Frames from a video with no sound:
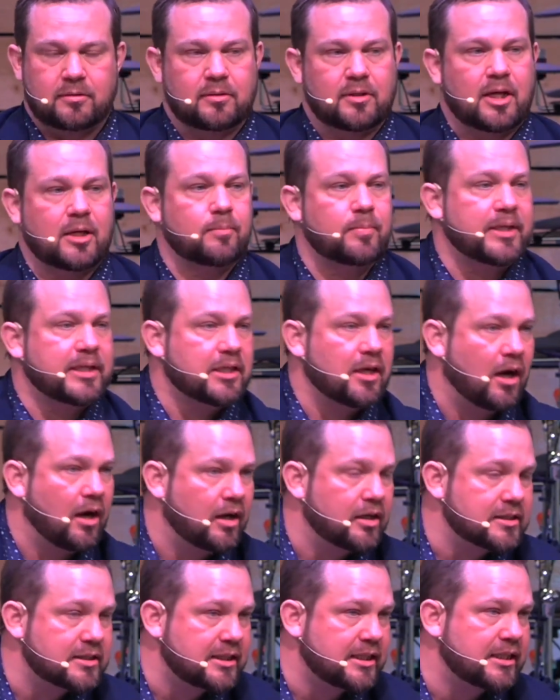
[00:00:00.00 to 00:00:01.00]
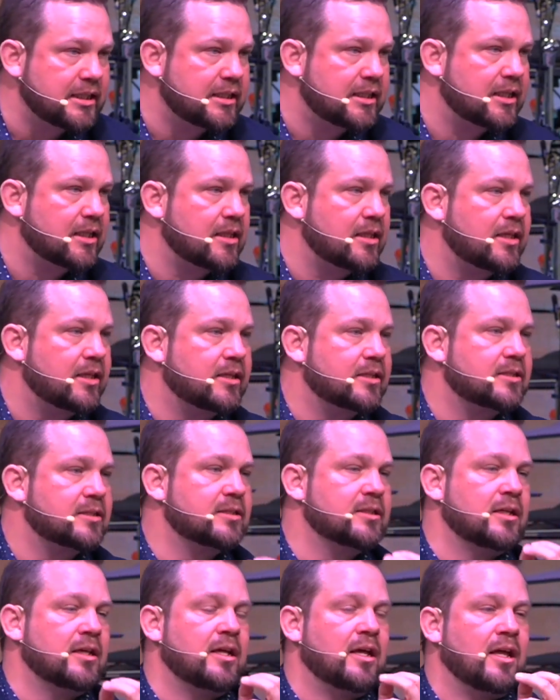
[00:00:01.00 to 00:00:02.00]
And because he did this,
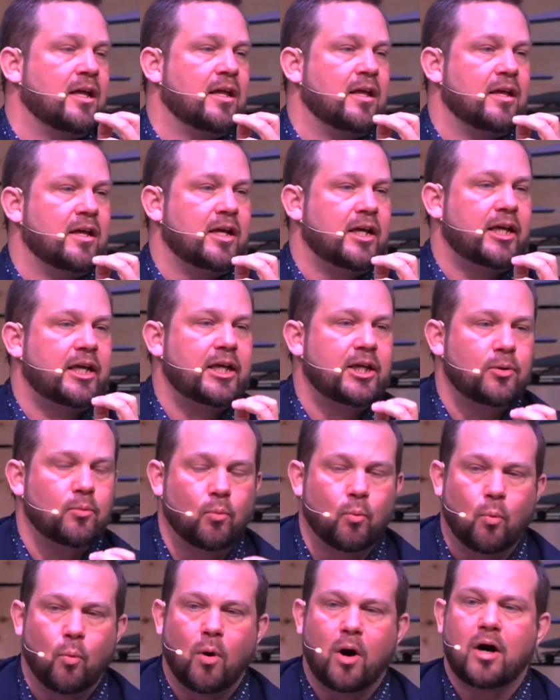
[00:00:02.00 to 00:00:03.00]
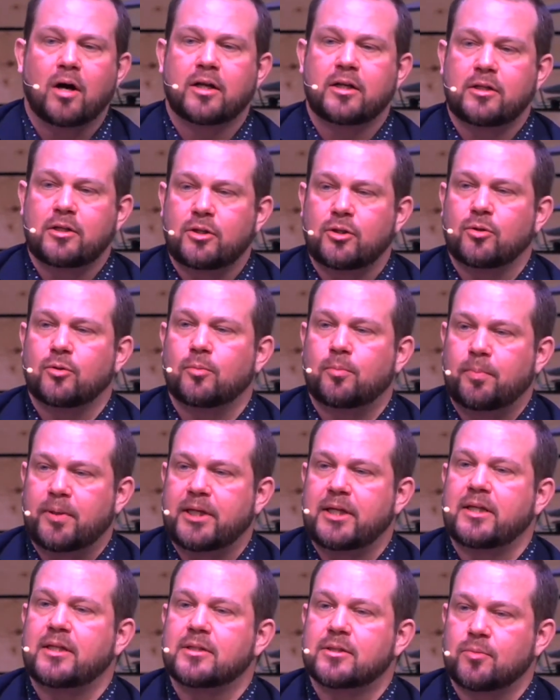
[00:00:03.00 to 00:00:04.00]
he won you
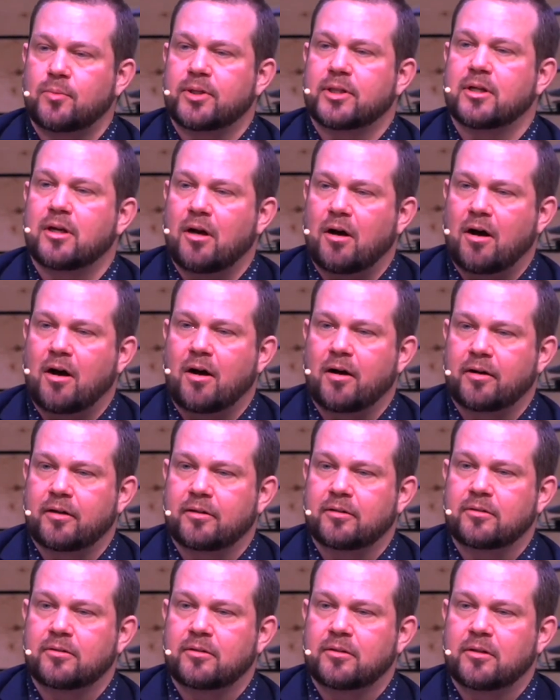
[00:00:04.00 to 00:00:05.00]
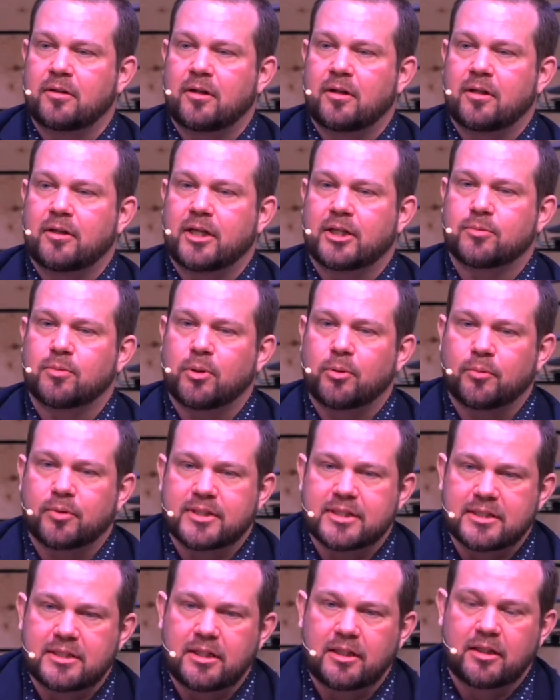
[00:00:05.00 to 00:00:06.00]
peace with God. That's what we were
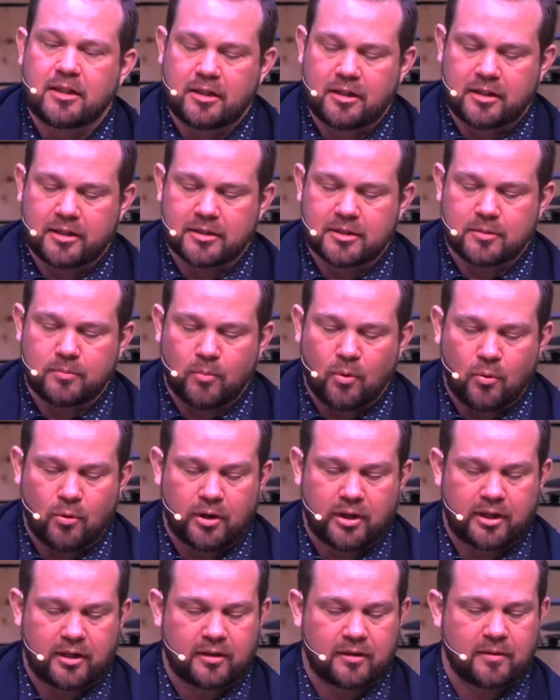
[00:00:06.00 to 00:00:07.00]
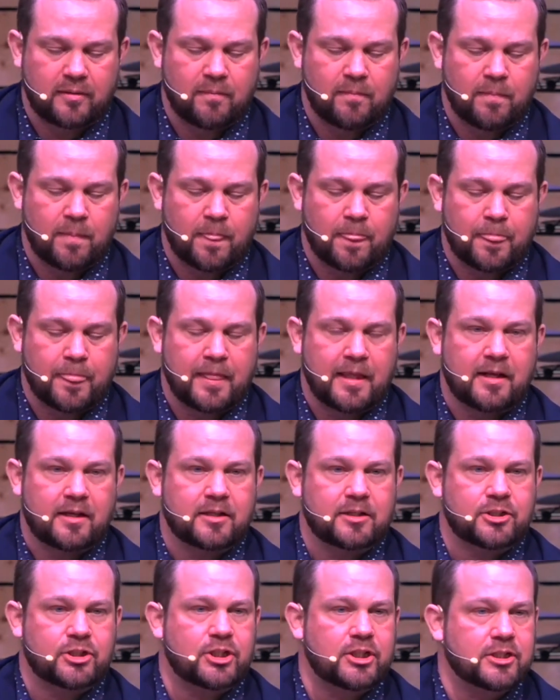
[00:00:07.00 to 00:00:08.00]
singing this morning.
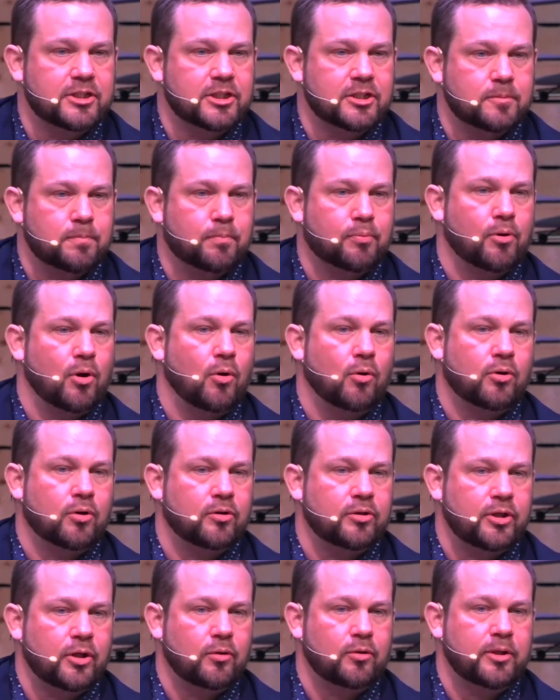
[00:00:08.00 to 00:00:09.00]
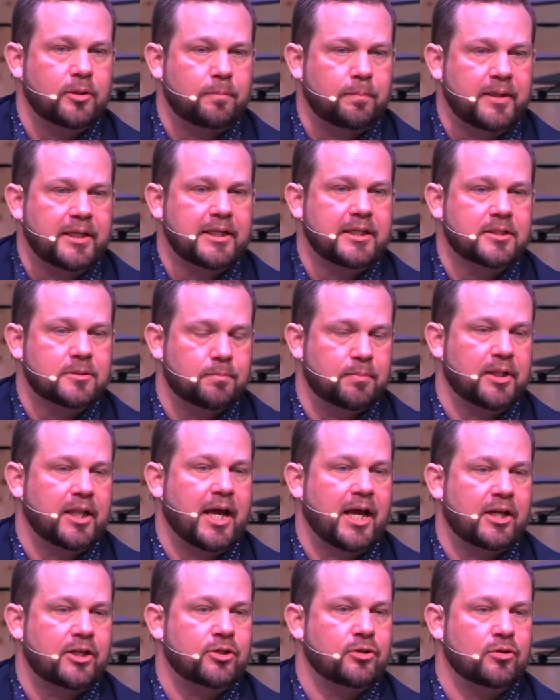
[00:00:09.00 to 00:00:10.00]
Jesus brokered the only peace
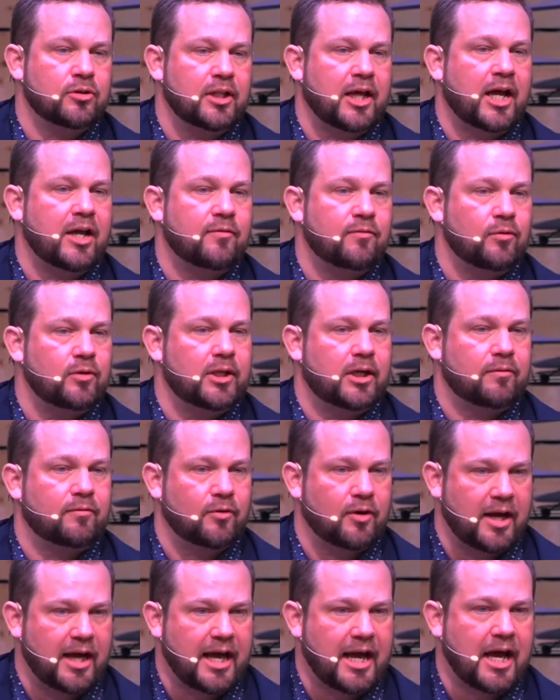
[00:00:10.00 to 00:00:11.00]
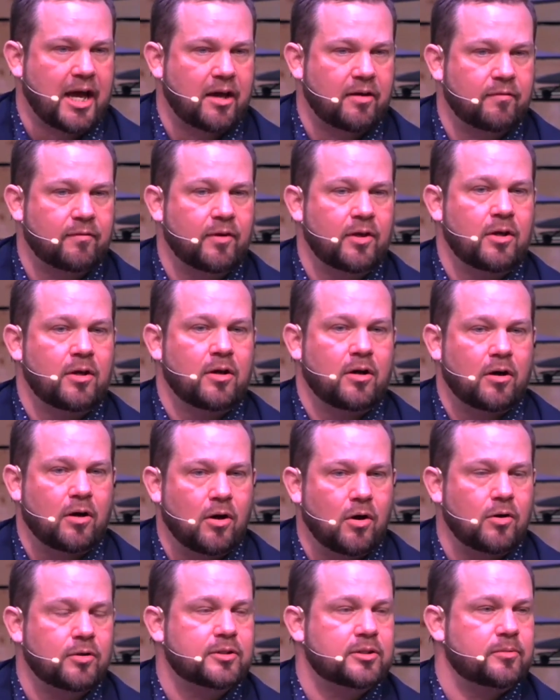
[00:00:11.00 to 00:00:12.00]
plan your life will ever have,
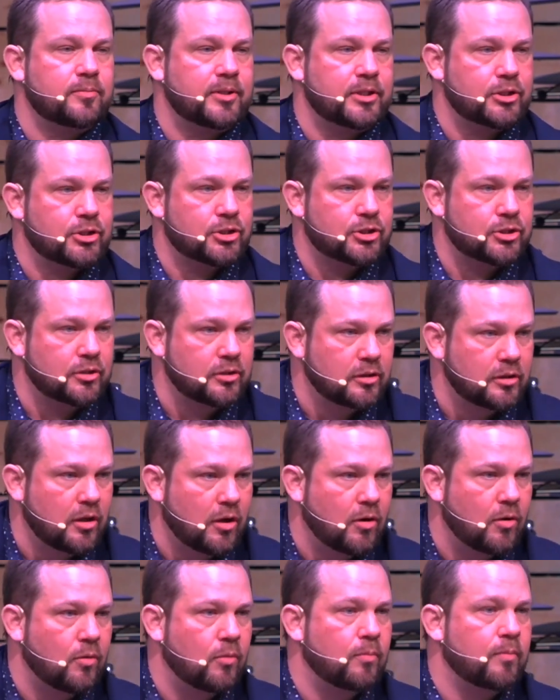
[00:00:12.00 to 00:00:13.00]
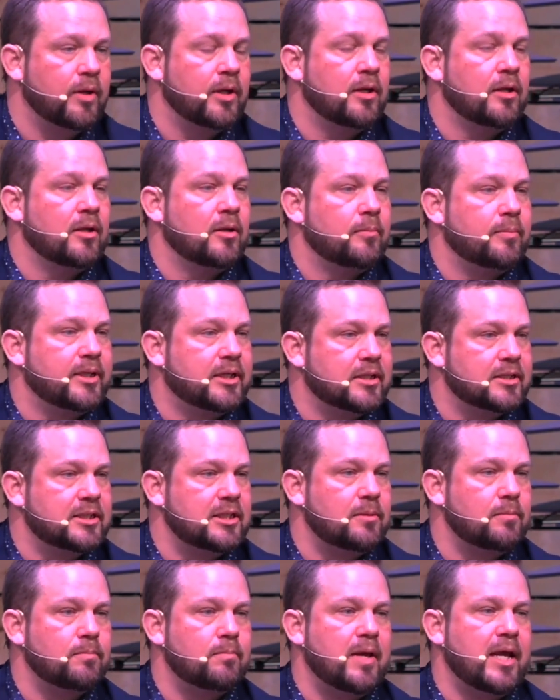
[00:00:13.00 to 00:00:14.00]
ultimate shalom, because he
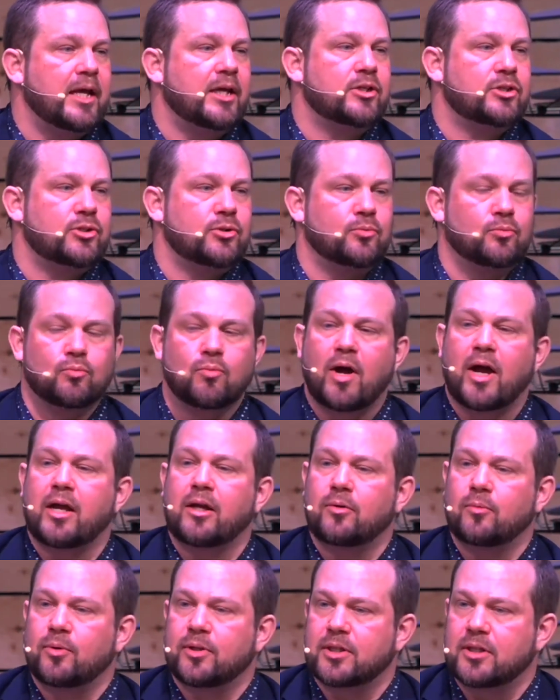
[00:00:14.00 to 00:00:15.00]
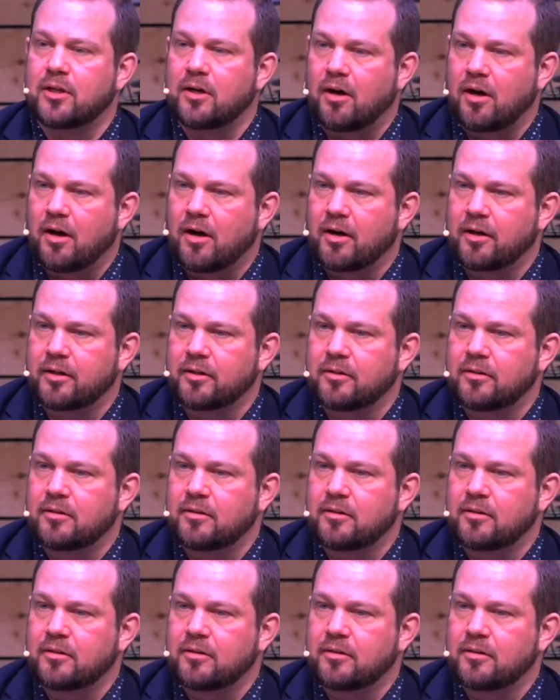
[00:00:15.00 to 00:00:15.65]
makes you right with God.